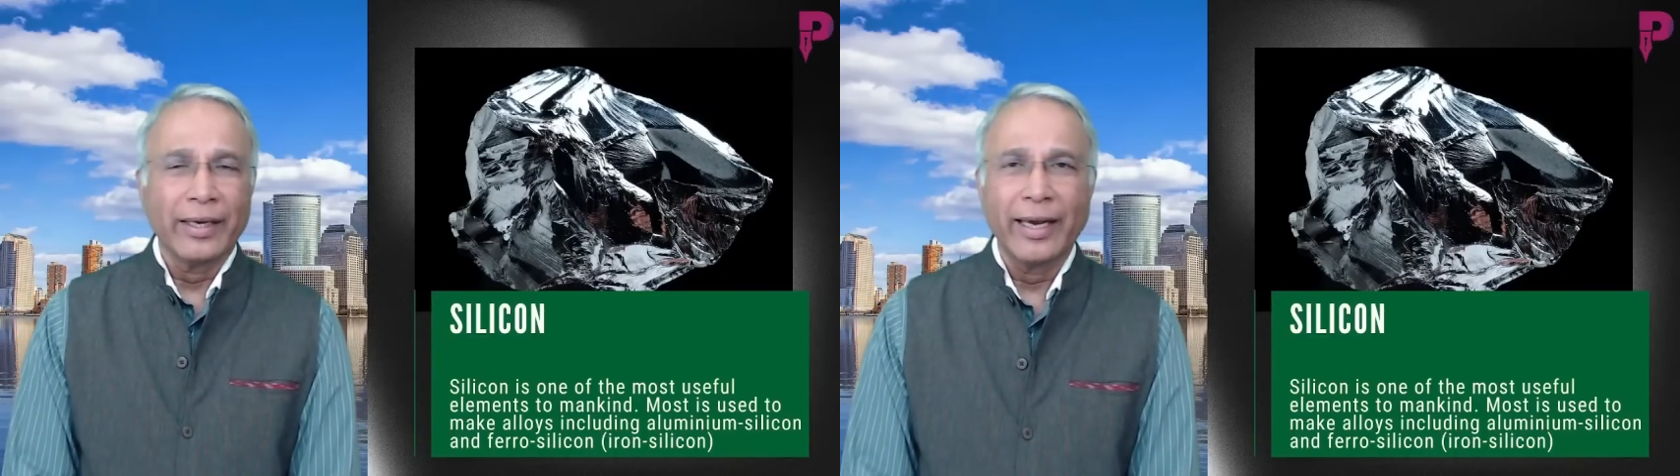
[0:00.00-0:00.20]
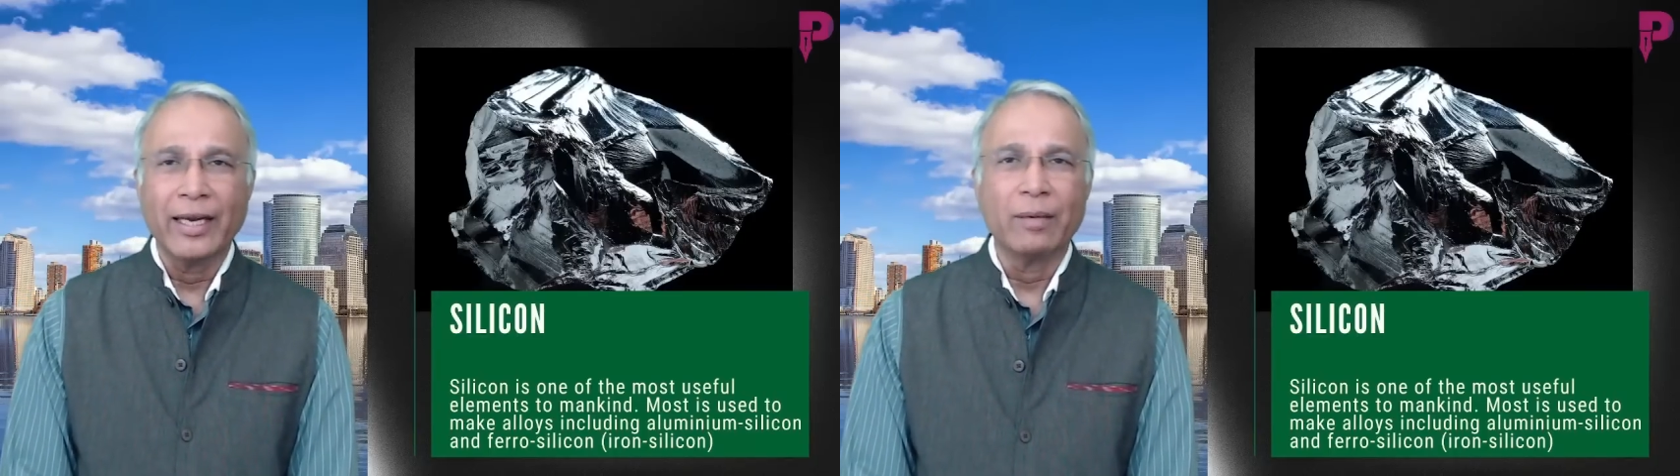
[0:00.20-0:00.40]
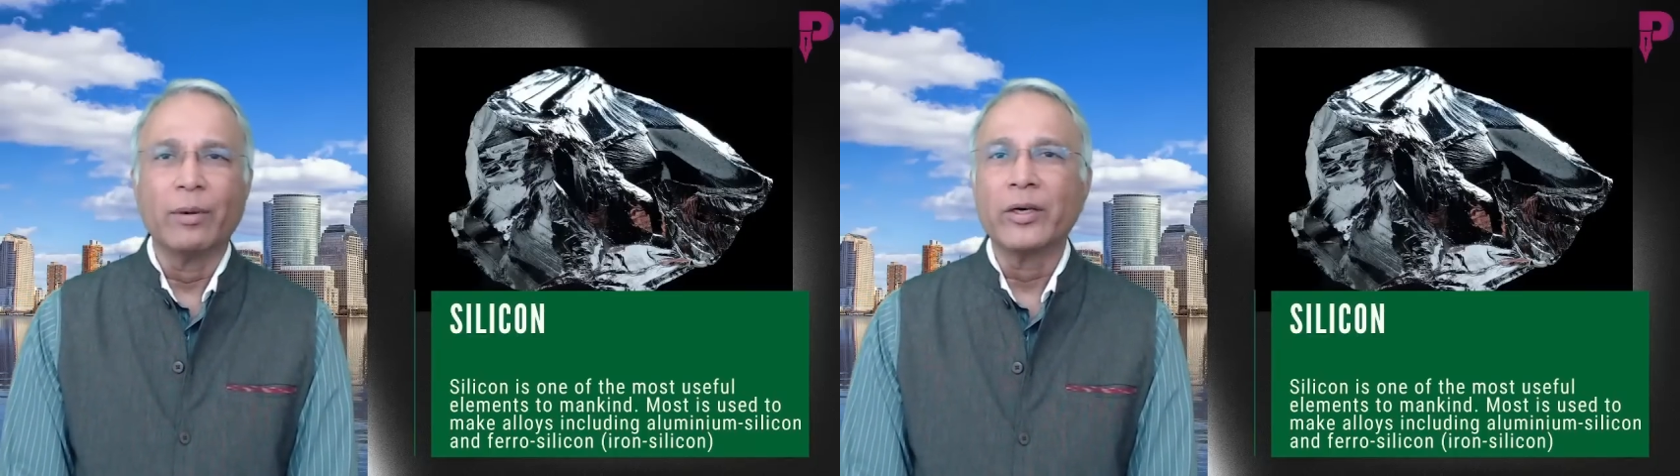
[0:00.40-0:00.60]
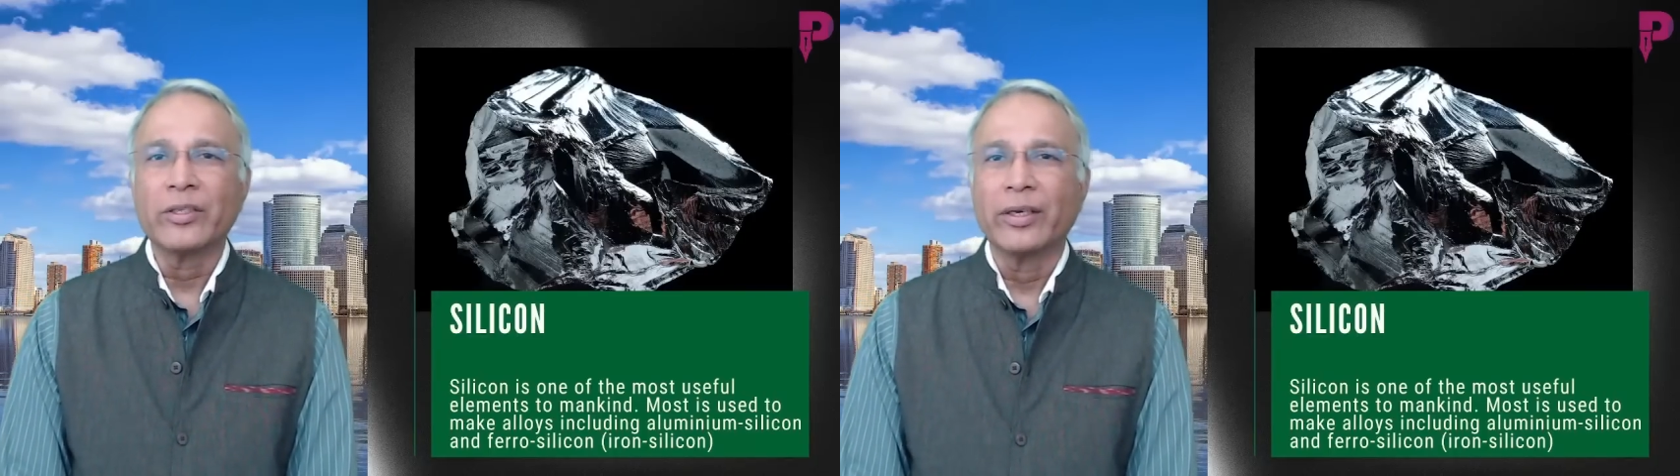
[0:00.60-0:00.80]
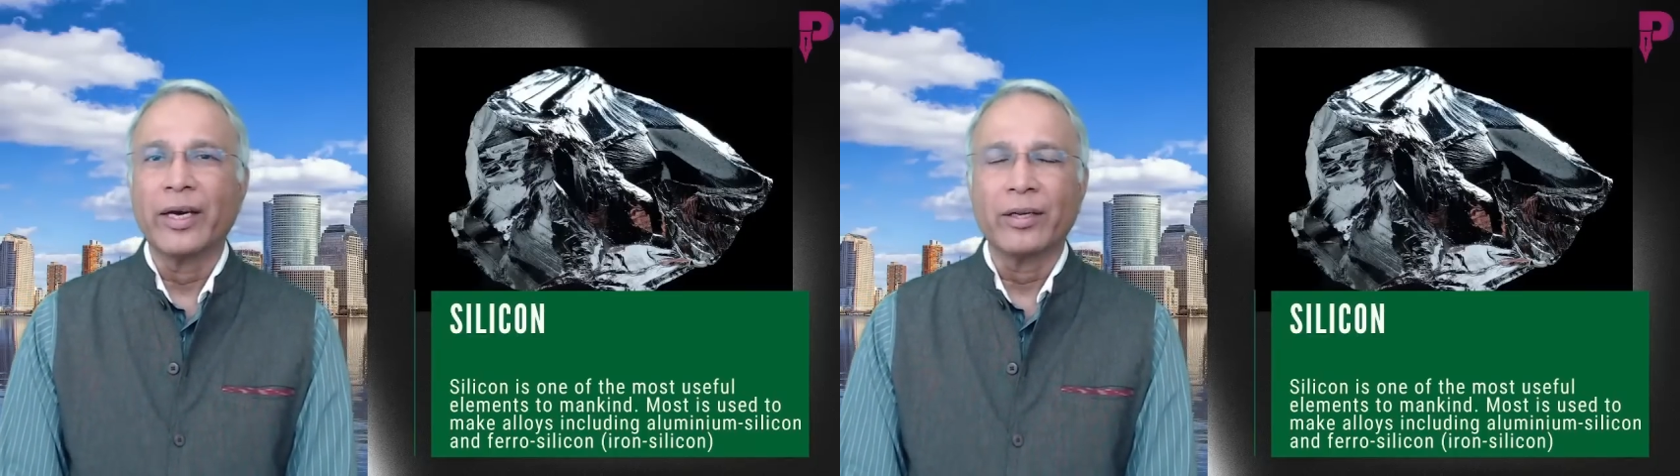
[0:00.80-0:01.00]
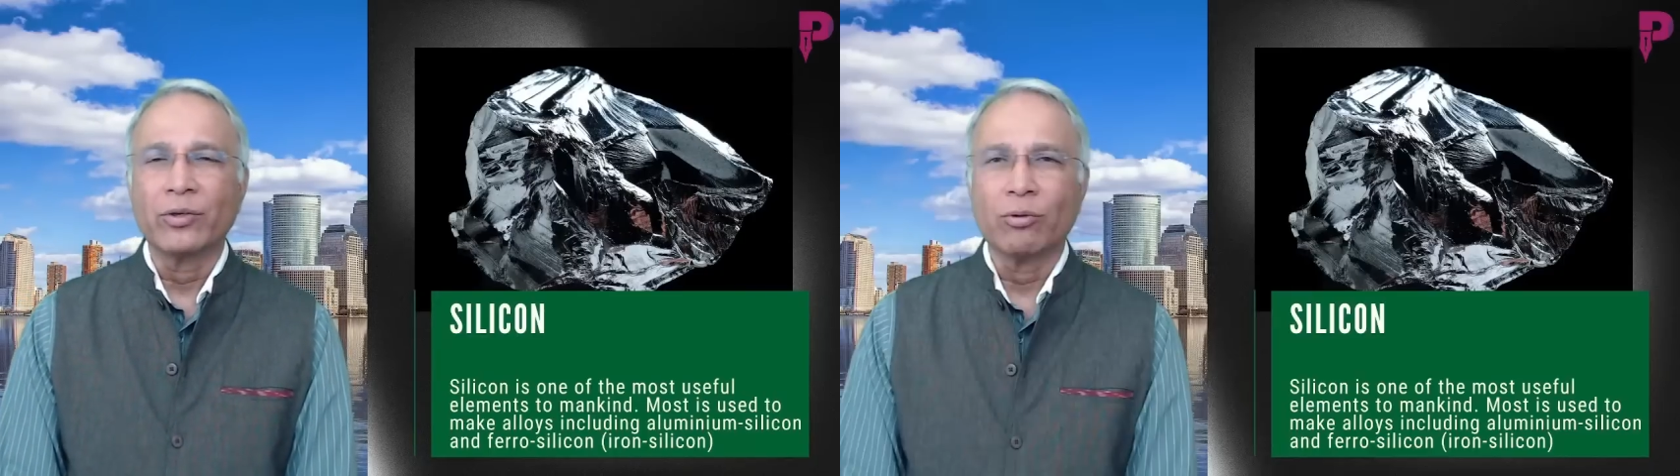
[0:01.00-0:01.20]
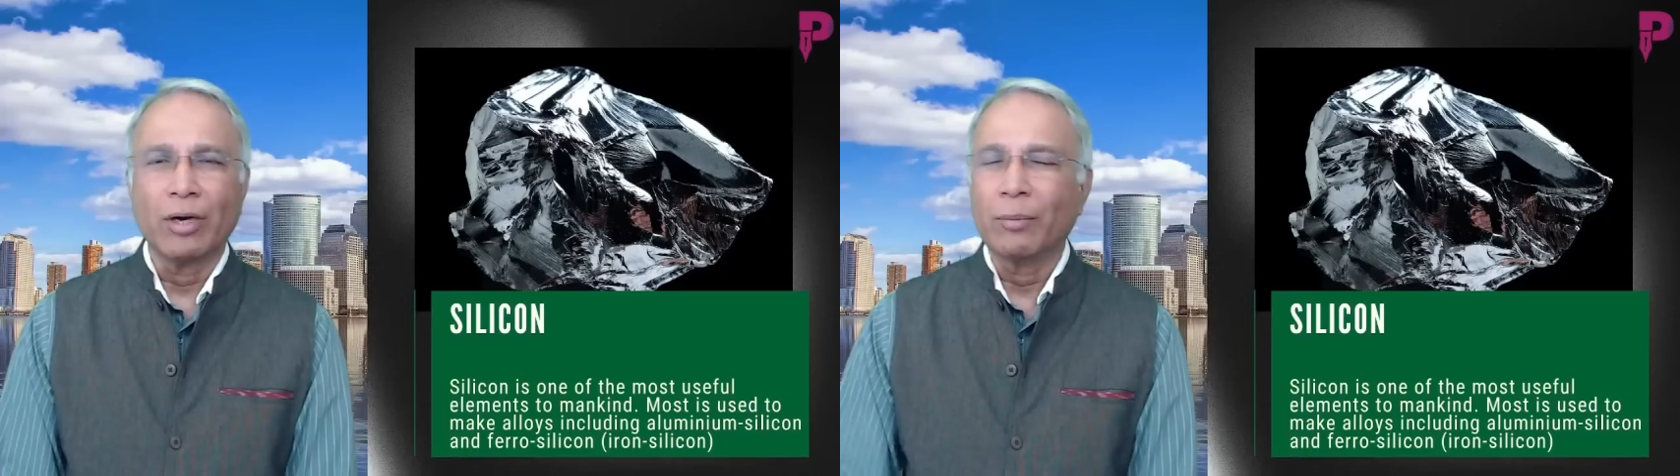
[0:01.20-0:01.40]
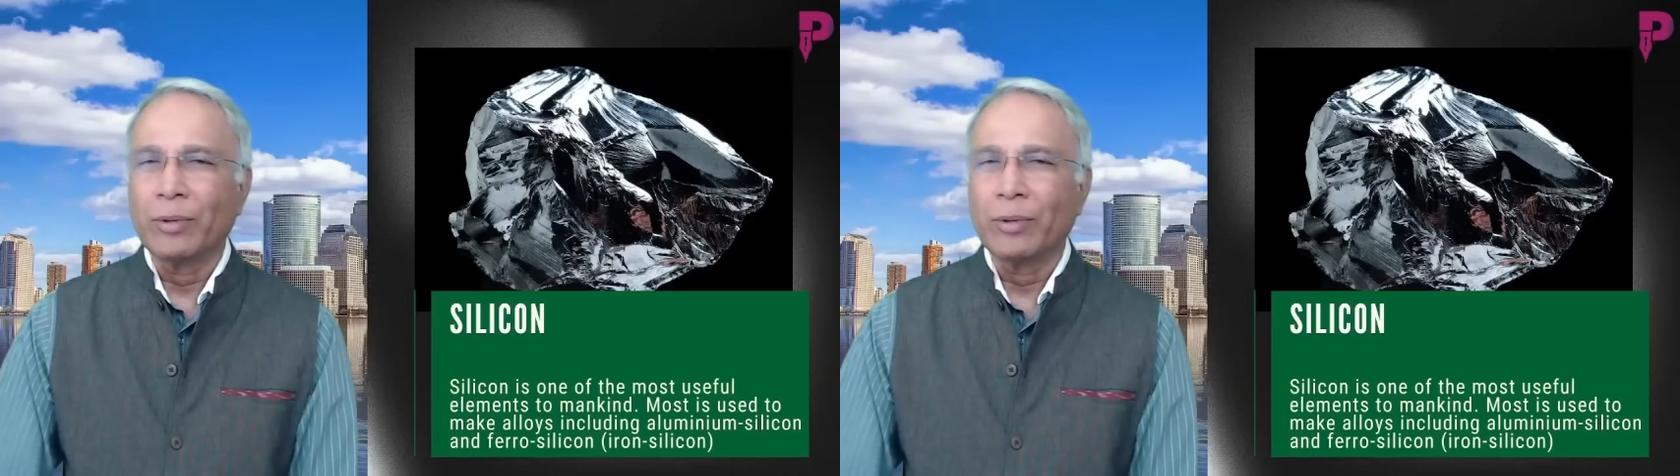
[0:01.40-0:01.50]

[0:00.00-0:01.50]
gallium arsenide and so on.